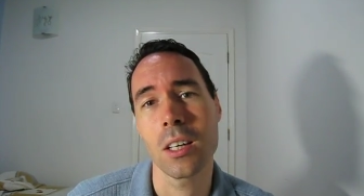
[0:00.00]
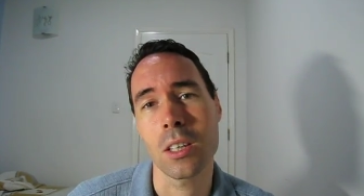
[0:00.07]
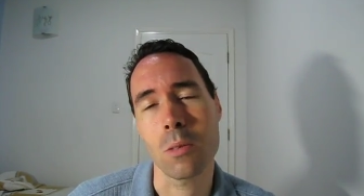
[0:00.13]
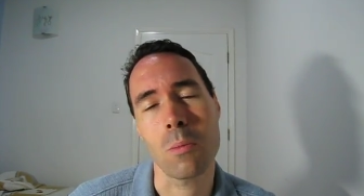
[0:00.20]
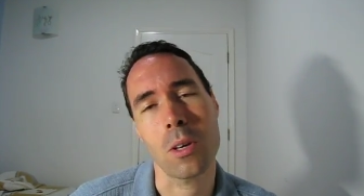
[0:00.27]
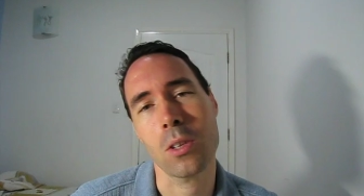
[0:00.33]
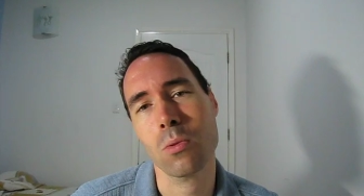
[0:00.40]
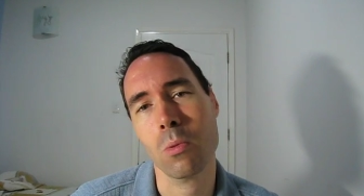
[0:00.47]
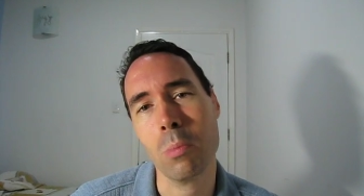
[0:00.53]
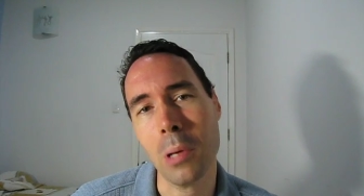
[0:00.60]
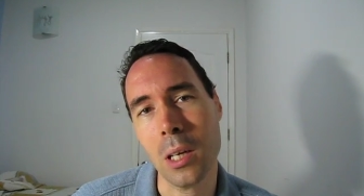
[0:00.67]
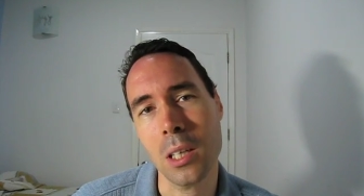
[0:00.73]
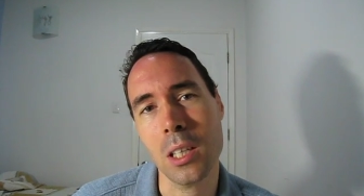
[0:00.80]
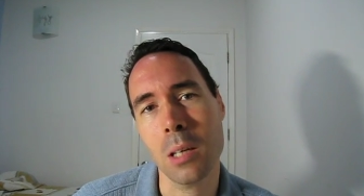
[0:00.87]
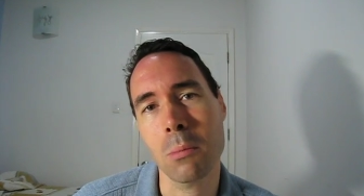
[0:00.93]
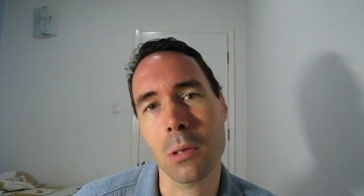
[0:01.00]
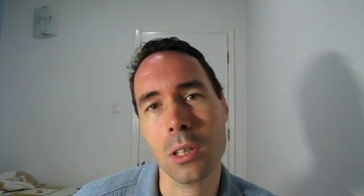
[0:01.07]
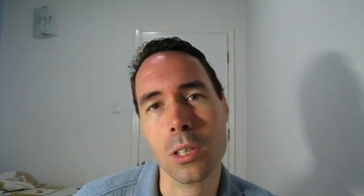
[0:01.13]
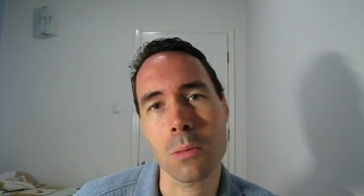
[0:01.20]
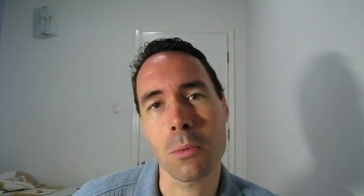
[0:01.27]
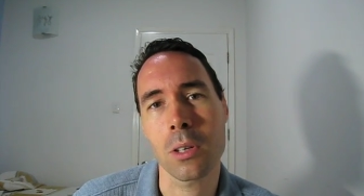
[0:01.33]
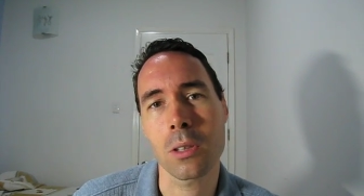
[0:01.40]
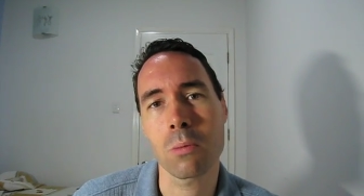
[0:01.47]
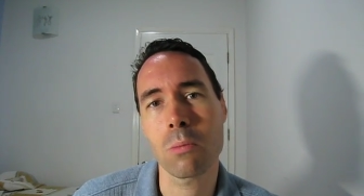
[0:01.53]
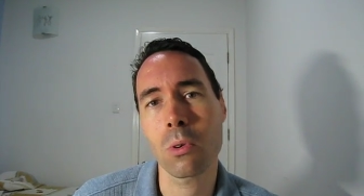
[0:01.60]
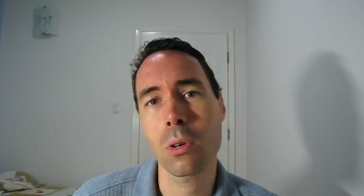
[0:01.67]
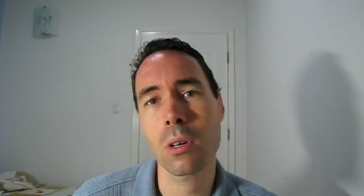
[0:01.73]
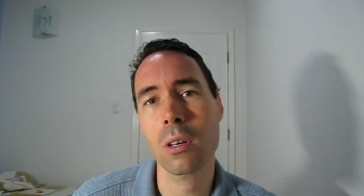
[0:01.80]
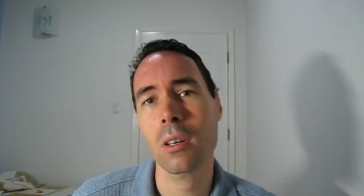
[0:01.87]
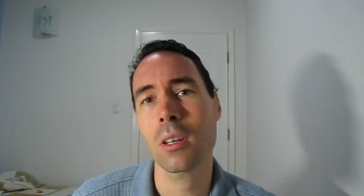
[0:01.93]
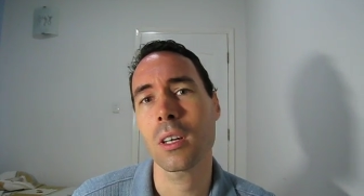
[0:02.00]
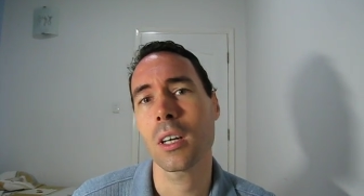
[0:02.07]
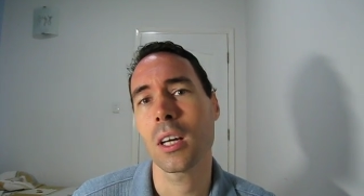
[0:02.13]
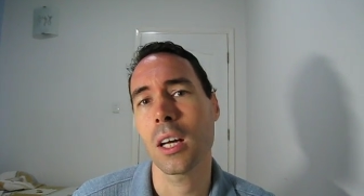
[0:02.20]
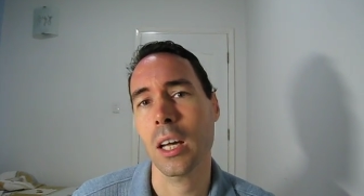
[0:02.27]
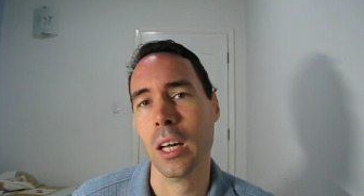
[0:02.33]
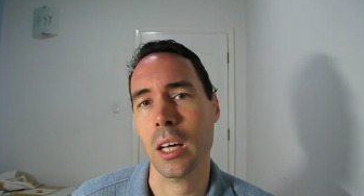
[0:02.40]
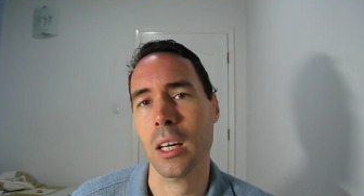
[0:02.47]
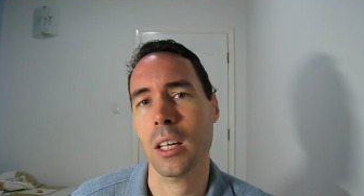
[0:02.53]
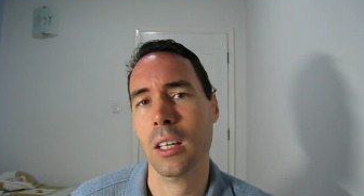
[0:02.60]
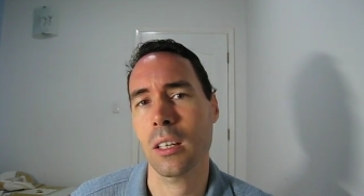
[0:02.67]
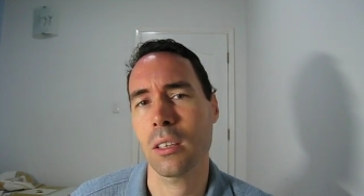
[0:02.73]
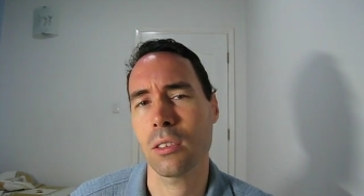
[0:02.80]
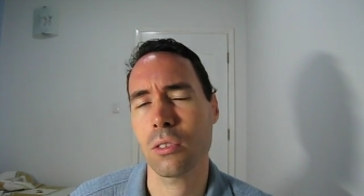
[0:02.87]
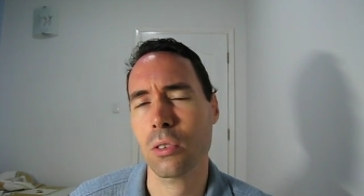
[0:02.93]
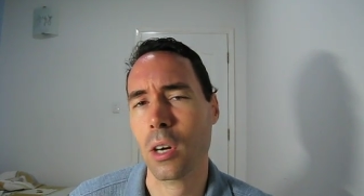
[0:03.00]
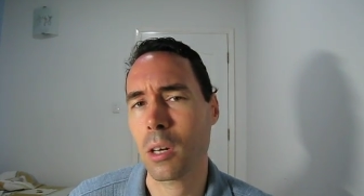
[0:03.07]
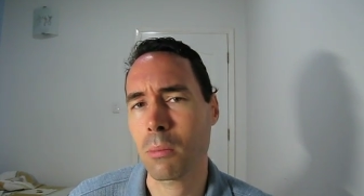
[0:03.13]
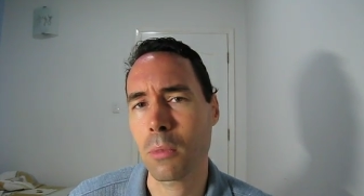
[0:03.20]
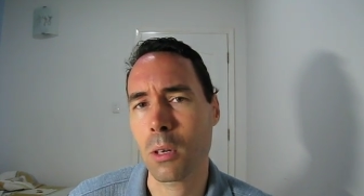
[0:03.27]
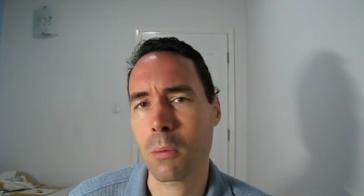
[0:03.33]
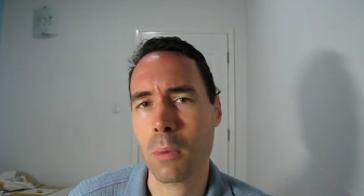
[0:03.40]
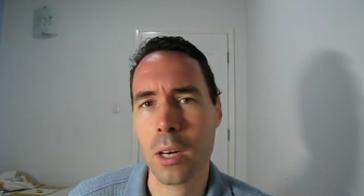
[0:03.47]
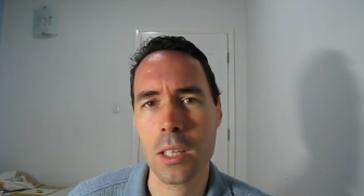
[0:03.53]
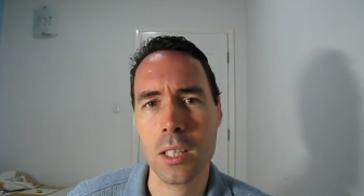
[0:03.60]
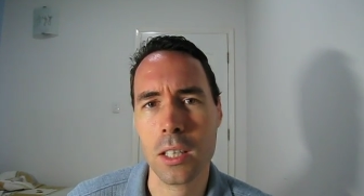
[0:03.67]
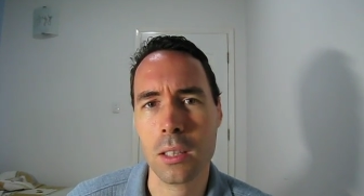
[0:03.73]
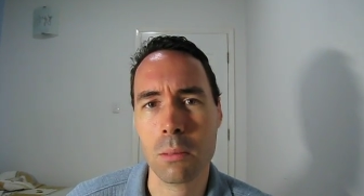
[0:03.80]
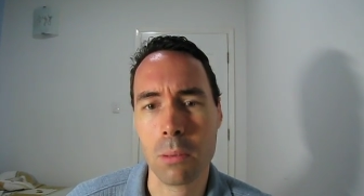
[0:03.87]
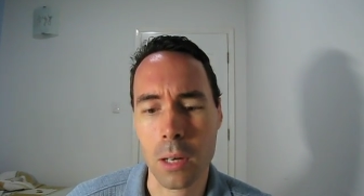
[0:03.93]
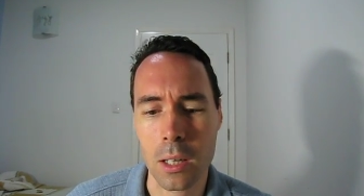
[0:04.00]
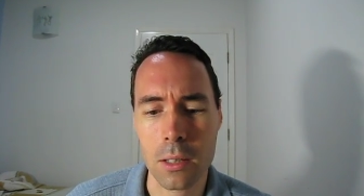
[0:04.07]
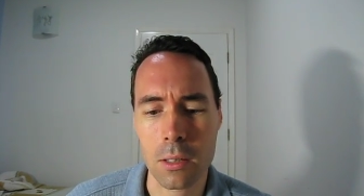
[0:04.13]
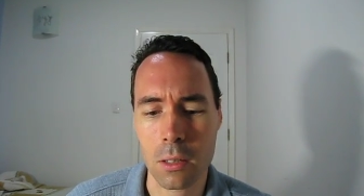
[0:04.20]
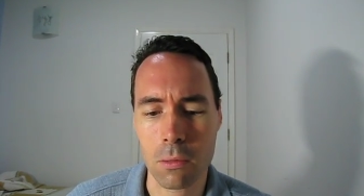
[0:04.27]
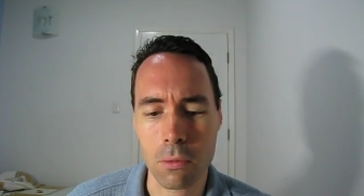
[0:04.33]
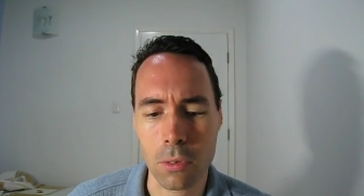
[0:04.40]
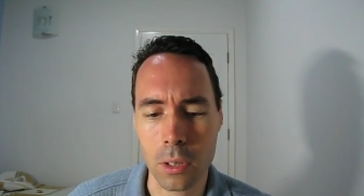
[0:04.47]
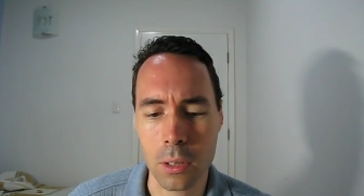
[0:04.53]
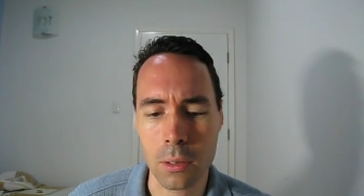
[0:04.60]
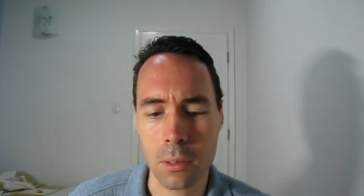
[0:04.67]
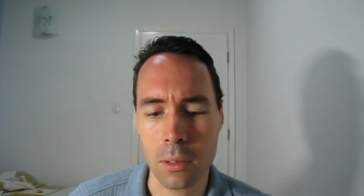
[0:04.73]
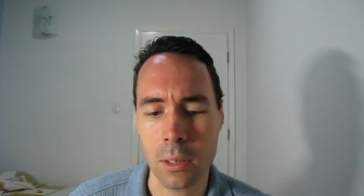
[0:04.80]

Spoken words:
You might as well pay 10 bucks a month more and try to minimize that deposit up front.